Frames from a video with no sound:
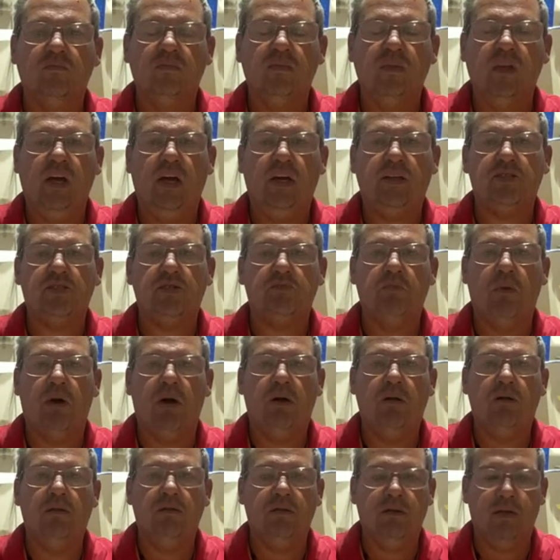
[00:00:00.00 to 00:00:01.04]
Yeah, it's
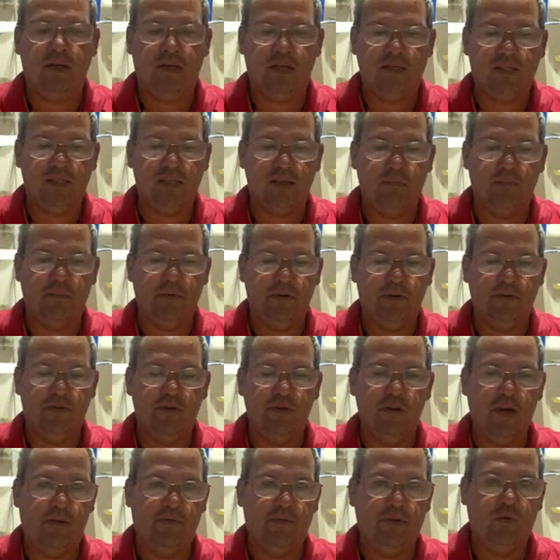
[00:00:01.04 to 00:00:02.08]
small, like I said, but do
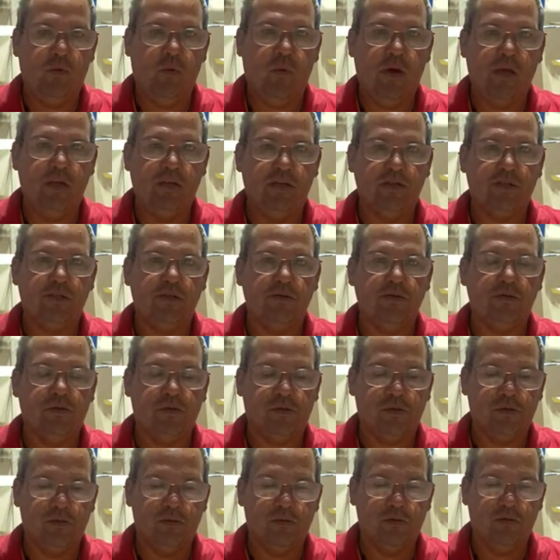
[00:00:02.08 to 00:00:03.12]
you have any weight
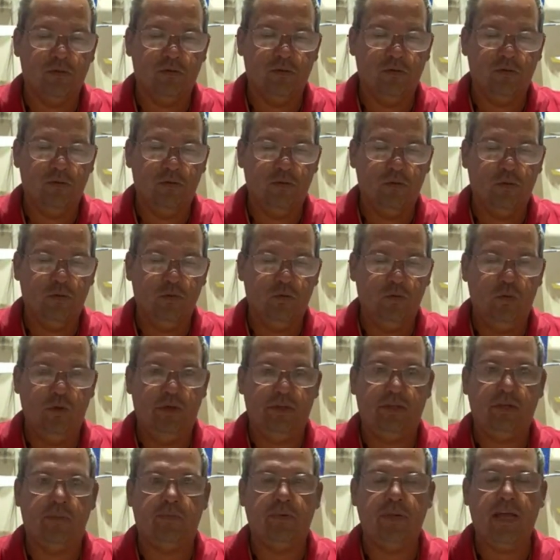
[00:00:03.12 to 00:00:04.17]
issues
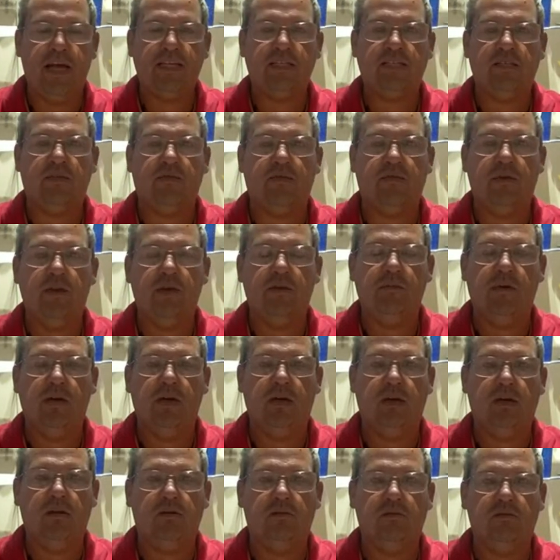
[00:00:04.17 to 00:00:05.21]
with the plastic frame
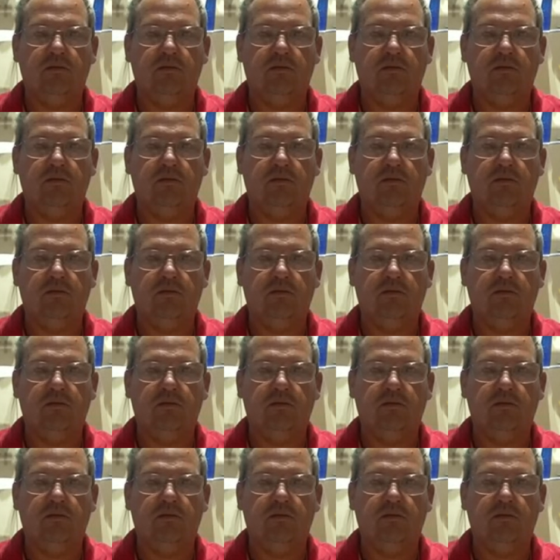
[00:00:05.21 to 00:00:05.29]
on it?